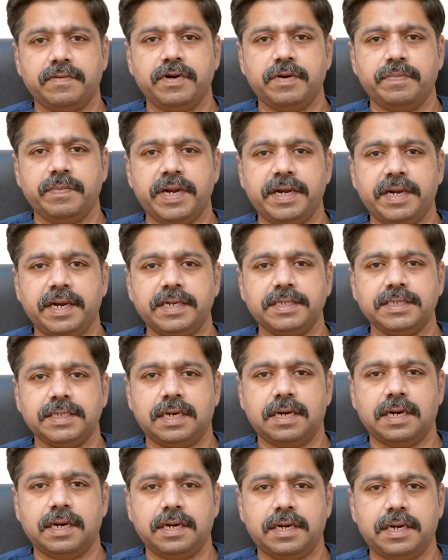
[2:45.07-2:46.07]
it maintains the
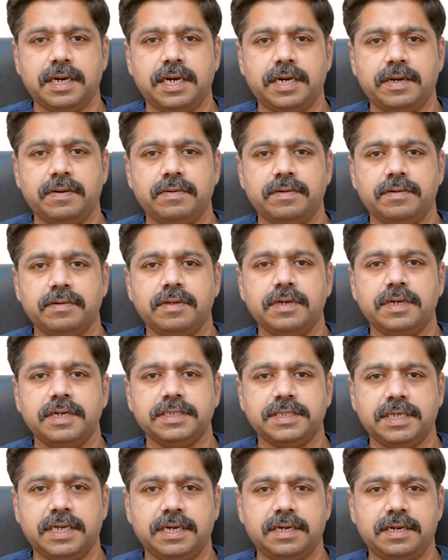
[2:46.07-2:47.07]
heart rate to the
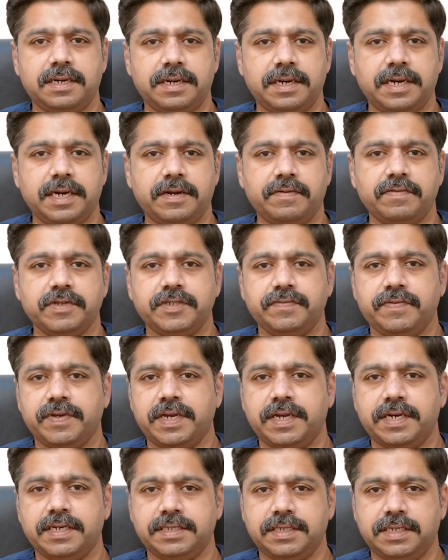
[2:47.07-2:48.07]
desired rate, which we
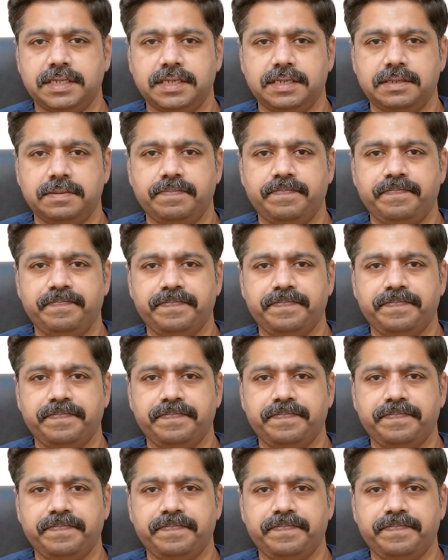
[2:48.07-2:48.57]
can set it.